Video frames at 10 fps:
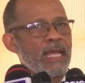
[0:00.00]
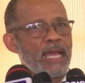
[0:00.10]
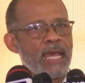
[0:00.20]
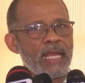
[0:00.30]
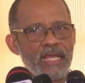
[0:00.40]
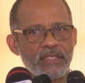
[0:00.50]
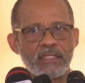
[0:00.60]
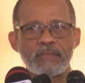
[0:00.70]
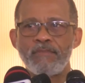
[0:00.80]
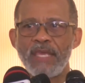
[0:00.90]
And
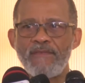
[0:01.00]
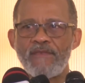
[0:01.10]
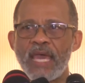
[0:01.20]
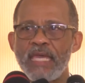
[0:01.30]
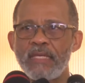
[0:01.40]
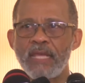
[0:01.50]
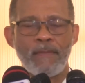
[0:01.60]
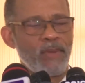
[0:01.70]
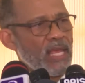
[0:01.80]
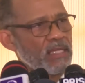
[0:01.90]
let me find a
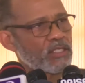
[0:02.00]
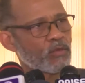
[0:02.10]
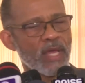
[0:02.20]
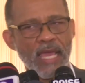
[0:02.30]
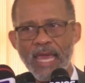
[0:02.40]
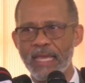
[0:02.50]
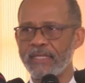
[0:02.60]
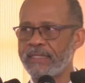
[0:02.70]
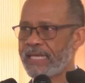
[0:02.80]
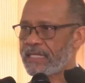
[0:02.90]
place where I
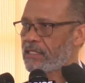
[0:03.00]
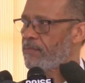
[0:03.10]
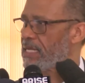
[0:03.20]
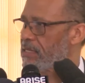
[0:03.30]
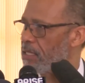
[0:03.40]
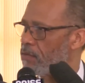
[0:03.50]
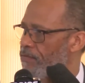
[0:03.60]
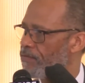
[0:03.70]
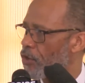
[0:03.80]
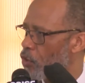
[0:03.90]
can test myself
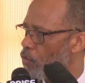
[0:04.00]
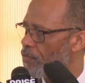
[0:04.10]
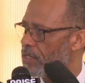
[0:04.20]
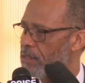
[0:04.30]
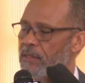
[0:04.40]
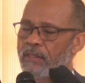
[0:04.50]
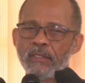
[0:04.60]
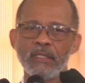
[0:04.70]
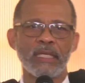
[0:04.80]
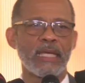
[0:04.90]
for COVID,
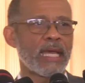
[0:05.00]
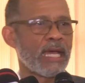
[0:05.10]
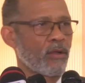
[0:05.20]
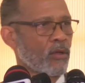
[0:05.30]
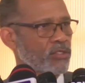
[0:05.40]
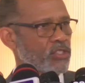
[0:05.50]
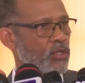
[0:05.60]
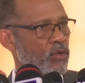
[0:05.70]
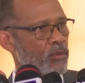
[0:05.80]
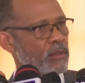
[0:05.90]
and
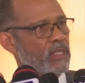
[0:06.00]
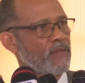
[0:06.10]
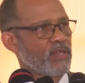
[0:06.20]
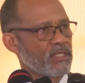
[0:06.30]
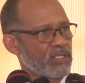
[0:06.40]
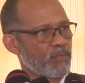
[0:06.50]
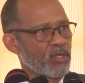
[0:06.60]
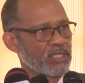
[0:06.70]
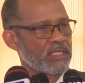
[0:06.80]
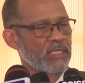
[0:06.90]
also, if it is
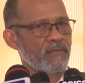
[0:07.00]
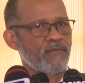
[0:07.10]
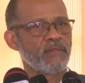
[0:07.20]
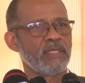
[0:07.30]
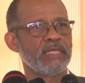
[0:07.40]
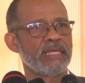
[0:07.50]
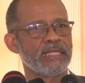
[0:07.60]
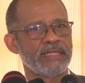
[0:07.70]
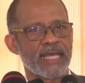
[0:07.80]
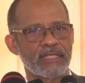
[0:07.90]
positive,
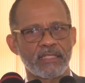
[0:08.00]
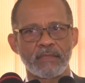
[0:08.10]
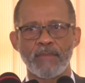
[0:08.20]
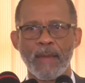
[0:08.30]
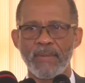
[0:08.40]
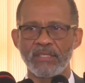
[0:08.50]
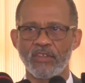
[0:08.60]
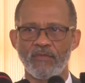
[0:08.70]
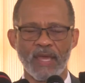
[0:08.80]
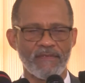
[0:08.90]
test members
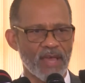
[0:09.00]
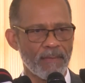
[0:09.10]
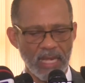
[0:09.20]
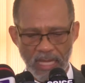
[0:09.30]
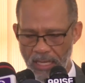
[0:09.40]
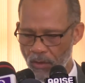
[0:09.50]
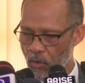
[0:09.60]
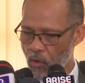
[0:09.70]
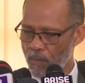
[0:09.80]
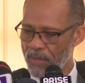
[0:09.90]
of my family
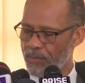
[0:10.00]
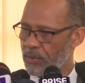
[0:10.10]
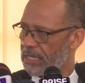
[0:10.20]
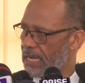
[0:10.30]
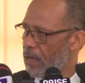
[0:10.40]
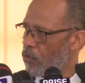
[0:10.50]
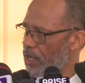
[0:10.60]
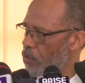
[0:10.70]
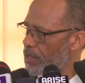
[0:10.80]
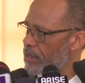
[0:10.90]
or people that I
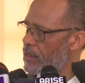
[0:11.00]
work with.